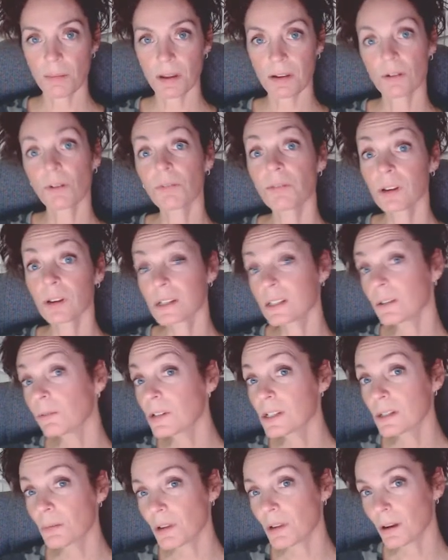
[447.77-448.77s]
And don't forget to
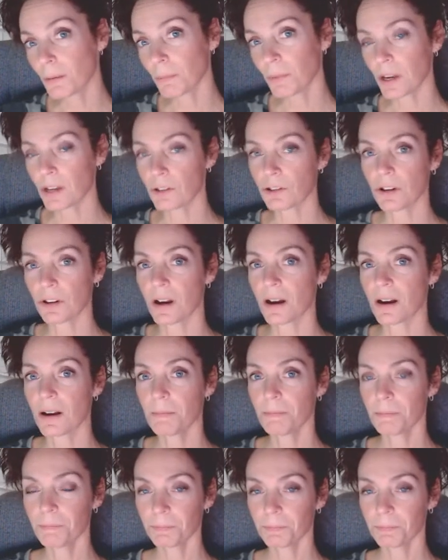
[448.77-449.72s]
visit me on Patreon.